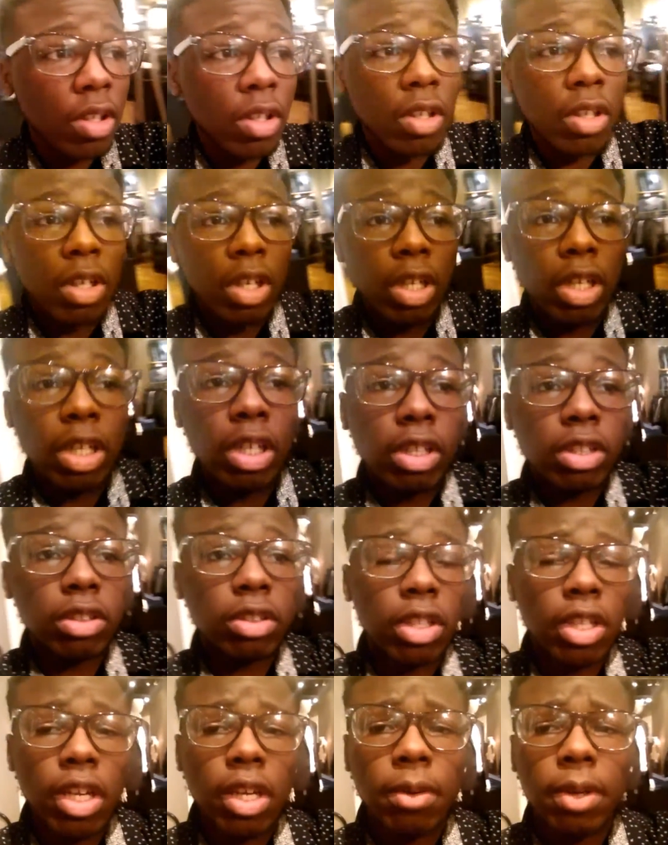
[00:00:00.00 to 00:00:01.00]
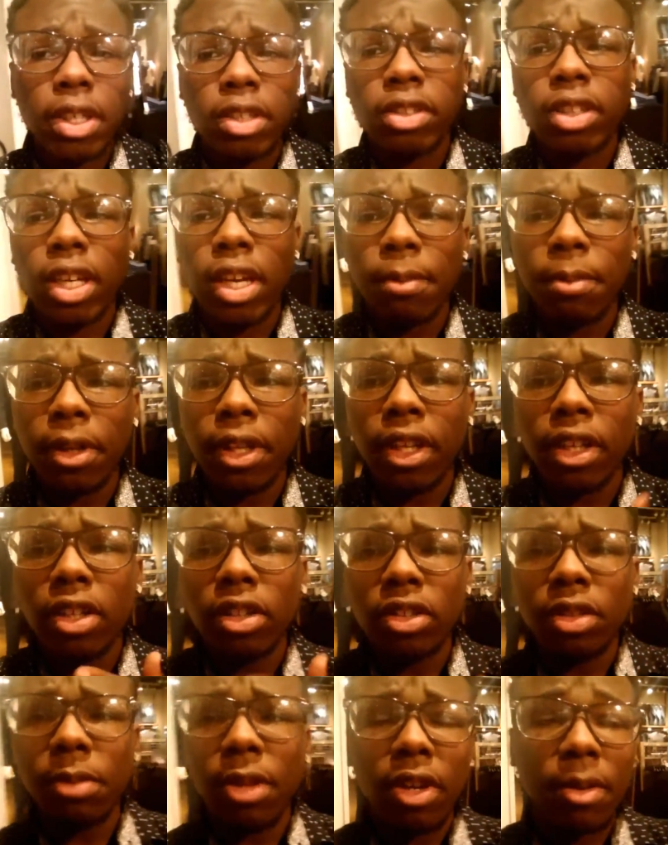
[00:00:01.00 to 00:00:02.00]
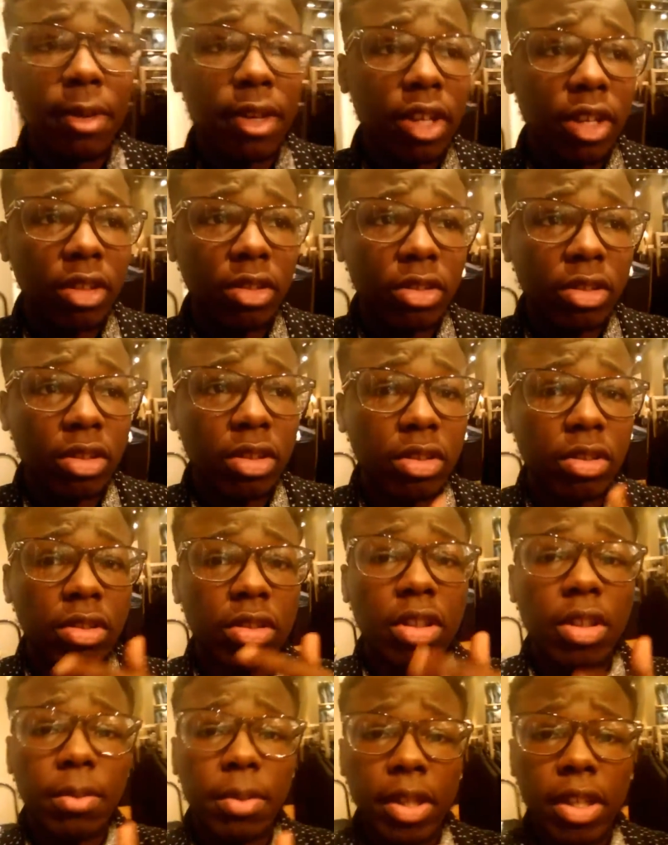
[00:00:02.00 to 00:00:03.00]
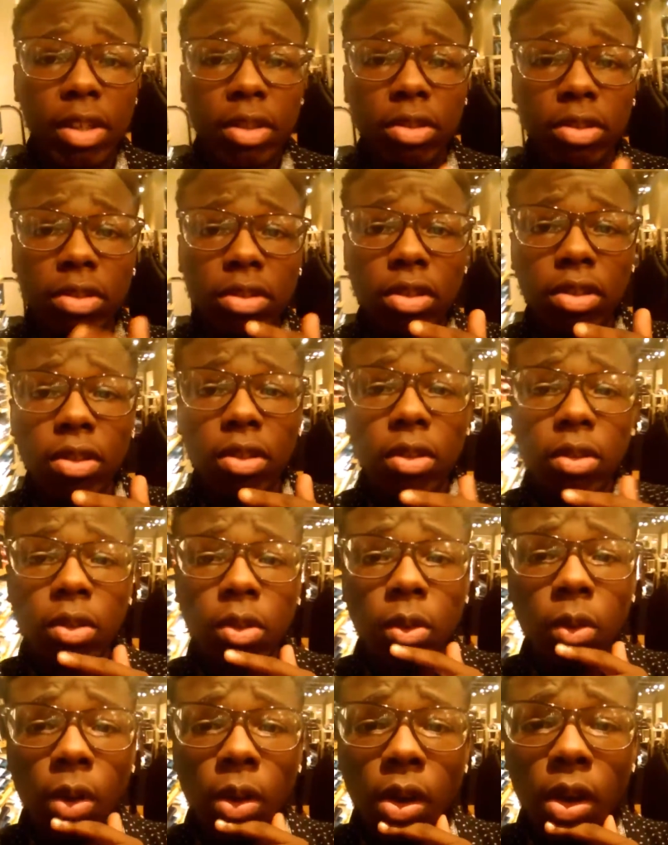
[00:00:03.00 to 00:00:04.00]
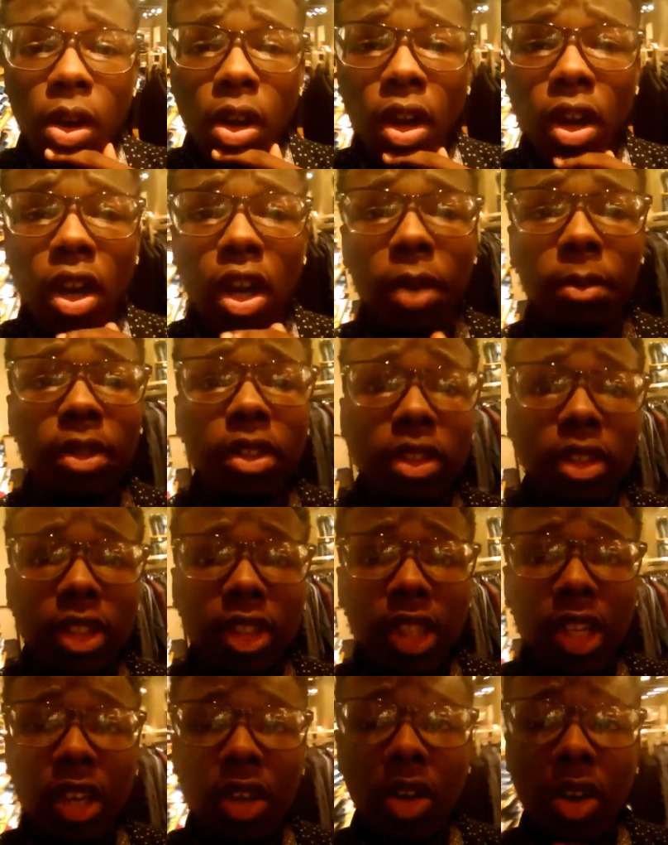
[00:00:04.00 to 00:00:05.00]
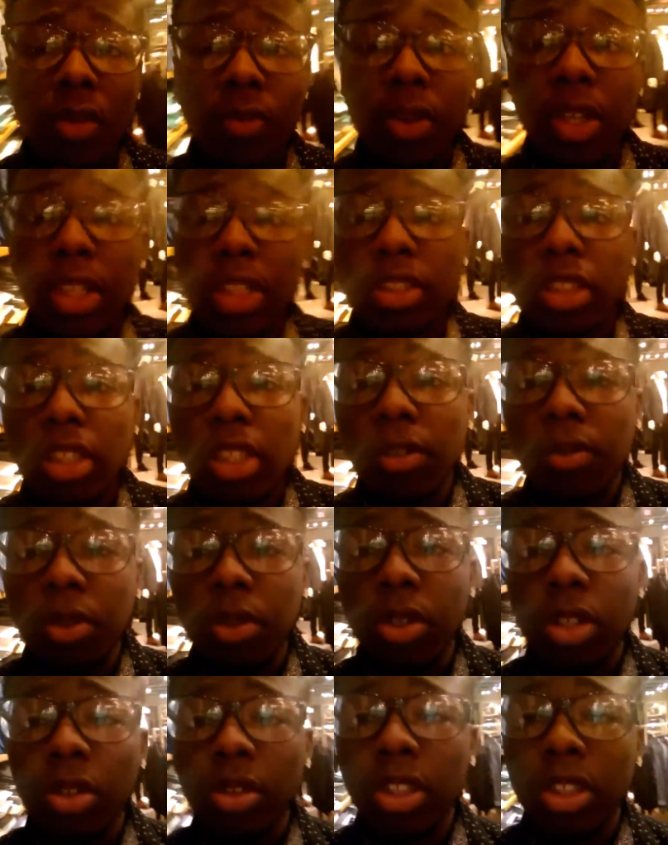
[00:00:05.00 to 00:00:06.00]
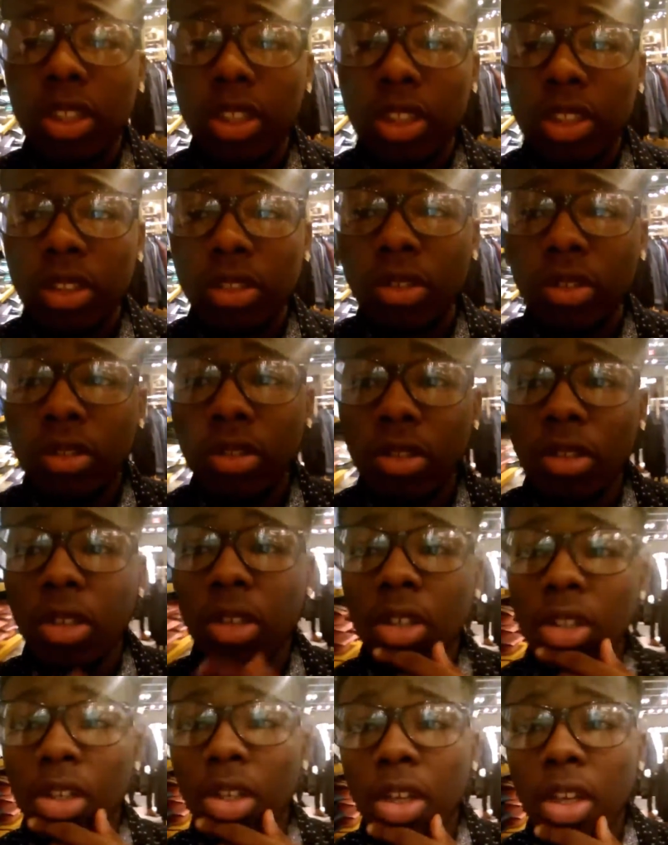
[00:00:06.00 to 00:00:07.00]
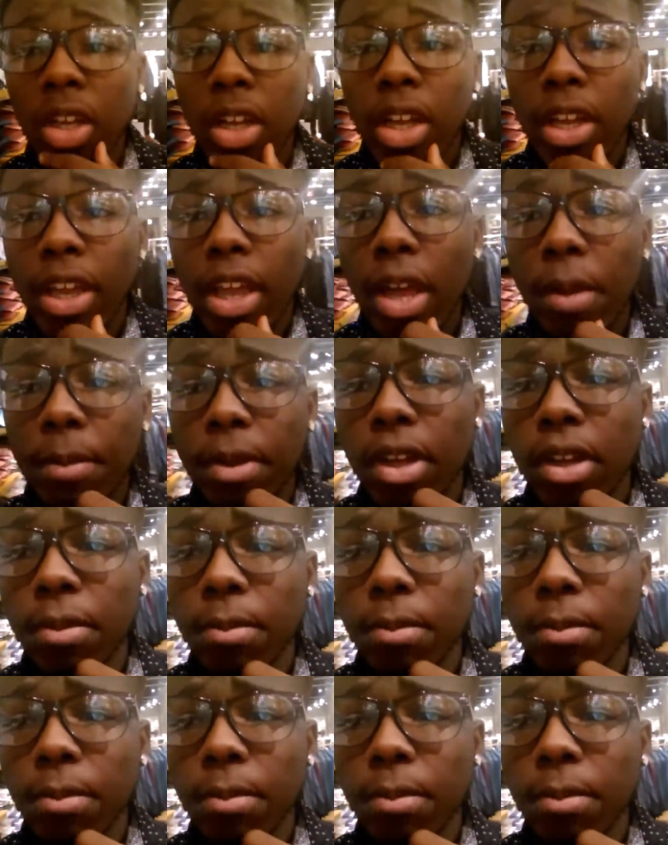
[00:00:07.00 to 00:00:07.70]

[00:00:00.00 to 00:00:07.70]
And today, what else I got planned? Go to my grandma's house and something else. So I'm going to see y'all. Hopefully this interview go good. And yeah, man.